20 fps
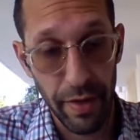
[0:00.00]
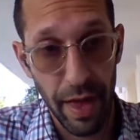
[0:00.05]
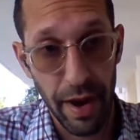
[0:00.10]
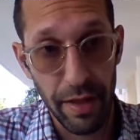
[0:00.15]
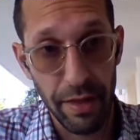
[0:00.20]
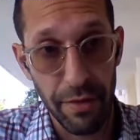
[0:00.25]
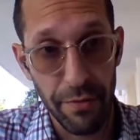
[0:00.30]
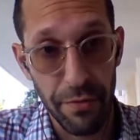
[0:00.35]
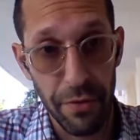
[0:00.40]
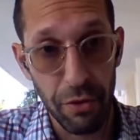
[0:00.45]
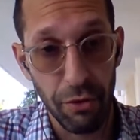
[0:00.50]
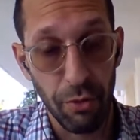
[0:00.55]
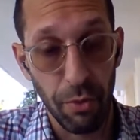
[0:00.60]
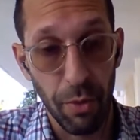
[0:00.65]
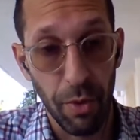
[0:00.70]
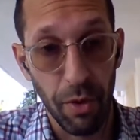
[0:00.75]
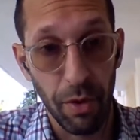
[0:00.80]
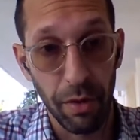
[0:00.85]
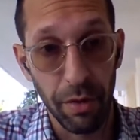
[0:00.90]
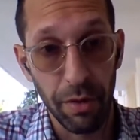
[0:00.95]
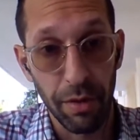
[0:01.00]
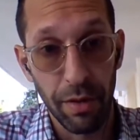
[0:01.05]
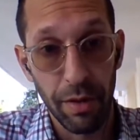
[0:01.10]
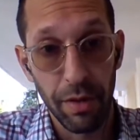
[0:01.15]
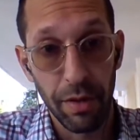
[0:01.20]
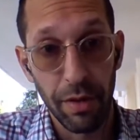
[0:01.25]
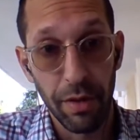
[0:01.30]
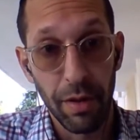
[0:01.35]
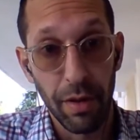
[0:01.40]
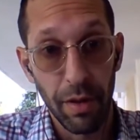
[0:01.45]
that individual,
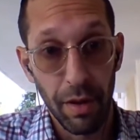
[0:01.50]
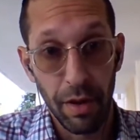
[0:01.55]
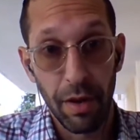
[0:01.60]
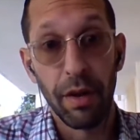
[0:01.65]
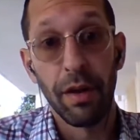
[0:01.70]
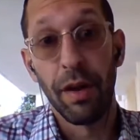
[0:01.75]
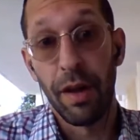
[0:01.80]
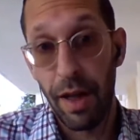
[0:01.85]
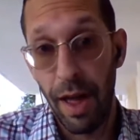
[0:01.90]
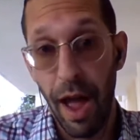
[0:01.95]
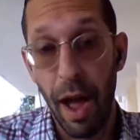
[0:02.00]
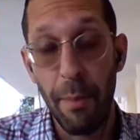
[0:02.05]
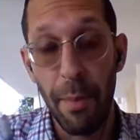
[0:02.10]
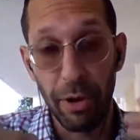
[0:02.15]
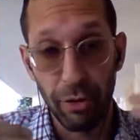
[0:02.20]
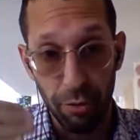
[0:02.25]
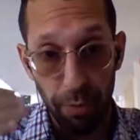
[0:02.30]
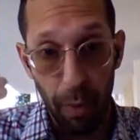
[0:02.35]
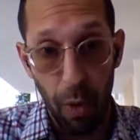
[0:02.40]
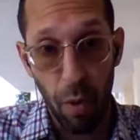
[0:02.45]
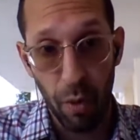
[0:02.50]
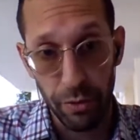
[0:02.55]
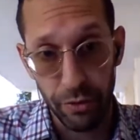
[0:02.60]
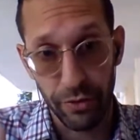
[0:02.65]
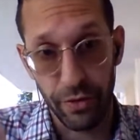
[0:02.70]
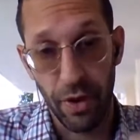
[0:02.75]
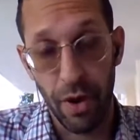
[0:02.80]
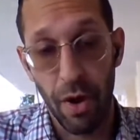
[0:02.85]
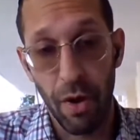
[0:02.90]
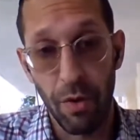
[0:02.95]
how much more
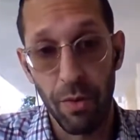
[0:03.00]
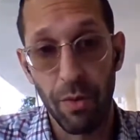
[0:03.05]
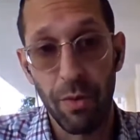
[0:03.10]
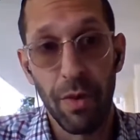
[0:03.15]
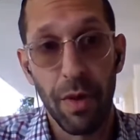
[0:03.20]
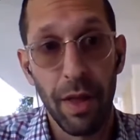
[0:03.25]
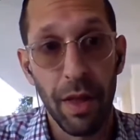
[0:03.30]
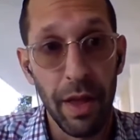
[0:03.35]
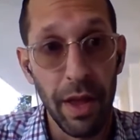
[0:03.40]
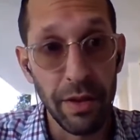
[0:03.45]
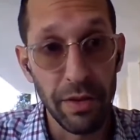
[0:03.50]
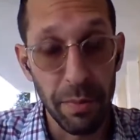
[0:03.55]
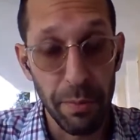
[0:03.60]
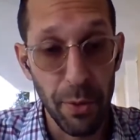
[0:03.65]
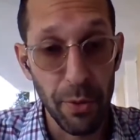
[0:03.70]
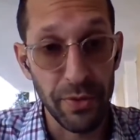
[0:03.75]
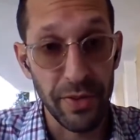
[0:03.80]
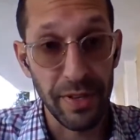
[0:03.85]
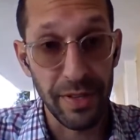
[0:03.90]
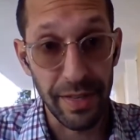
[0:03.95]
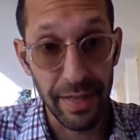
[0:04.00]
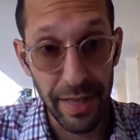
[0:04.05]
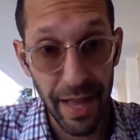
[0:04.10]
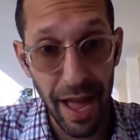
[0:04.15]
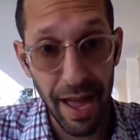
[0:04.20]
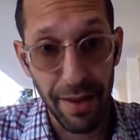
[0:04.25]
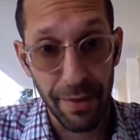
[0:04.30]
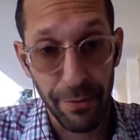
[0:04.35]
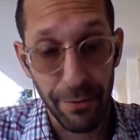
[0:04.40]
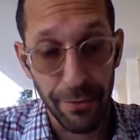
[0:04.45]
so is a person's
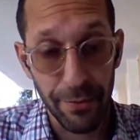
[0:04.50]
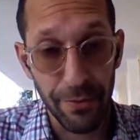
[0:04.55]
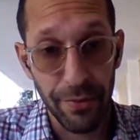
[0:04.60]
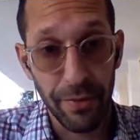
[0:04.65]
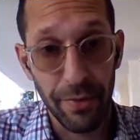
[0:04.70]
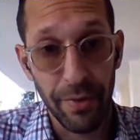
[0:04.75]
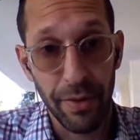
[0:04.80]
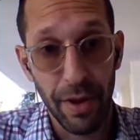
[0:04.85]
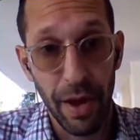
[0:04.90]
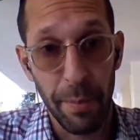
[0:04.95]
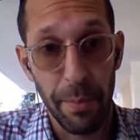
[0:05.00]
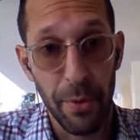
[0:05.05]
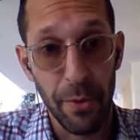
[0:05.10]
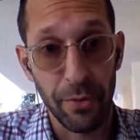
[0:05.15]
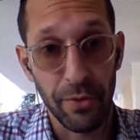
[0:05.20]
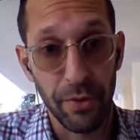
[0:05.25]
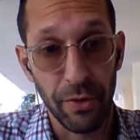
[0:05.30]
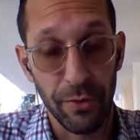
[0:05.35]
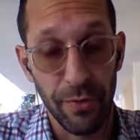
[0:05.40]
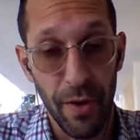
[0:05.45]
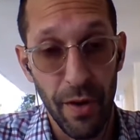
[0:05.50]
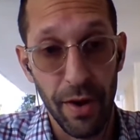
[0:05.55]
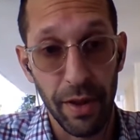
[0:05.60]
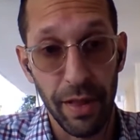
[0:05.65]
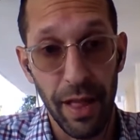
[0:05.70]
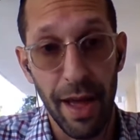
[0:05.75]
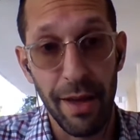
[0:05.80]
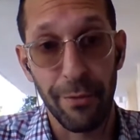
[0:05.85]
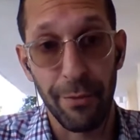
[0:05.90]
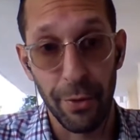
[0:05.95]
life, a person's very
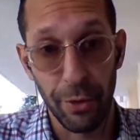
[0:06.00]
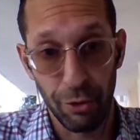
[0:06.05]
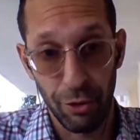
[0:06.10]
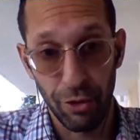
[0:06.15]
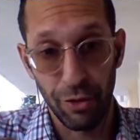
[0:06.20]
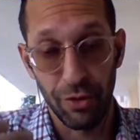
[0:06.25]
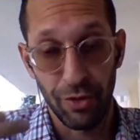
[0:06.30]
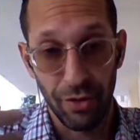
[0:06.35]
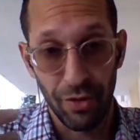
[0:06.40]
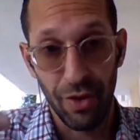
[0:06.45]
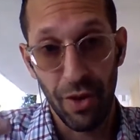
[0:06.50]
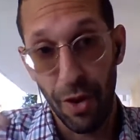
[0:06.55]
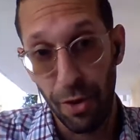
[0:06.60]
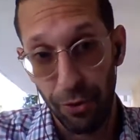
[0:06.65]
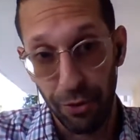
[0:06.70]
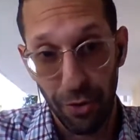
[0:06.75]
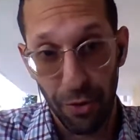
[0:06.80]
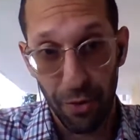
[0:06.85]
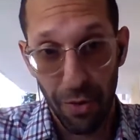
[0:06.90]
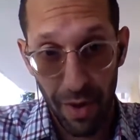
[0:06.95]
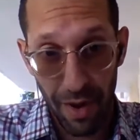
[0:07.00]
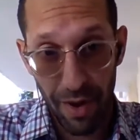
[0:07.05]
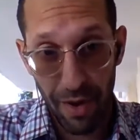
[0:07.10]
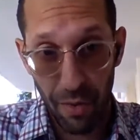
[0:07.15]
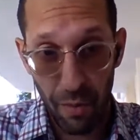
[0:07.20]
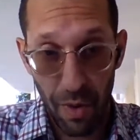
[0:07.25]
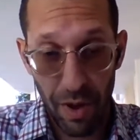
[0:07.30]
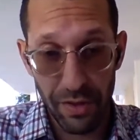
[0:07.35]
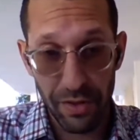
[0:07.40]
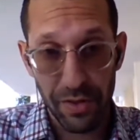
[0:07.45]
life, which is also
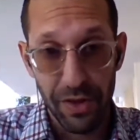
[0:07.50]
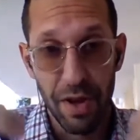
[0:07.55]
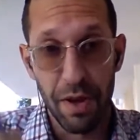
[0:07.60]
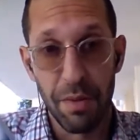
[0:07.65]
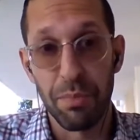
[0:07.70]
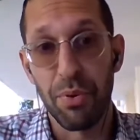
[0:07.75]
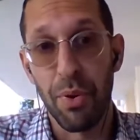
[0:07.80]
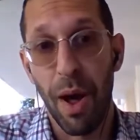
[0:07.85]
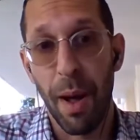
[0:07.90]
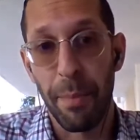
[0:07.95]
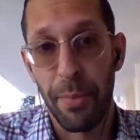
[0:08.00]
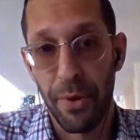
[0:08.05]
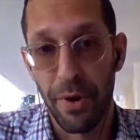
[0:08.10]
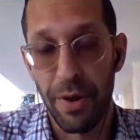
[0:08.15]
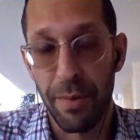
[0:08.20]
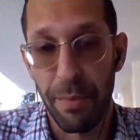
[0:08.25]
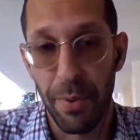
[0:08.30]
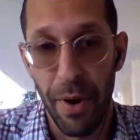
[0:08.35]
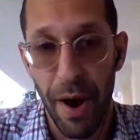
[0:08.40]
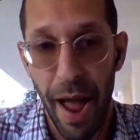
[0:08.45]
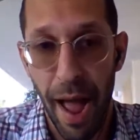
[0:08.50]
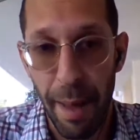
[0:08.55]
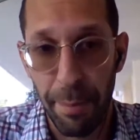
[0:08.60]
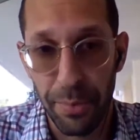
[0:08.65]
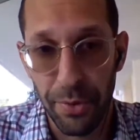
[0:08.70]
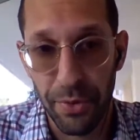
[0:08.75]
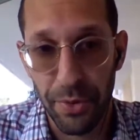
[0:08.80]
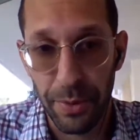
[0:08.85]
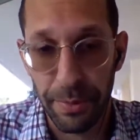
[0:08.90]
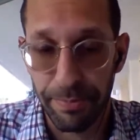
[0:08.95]
one's property,
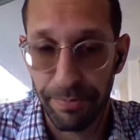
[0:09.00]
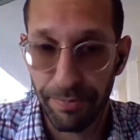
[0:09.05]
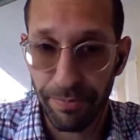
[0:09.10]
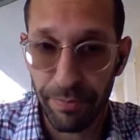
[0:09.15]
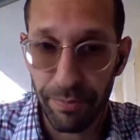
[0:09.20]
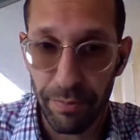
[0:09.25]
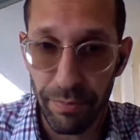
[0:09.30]
perhaps,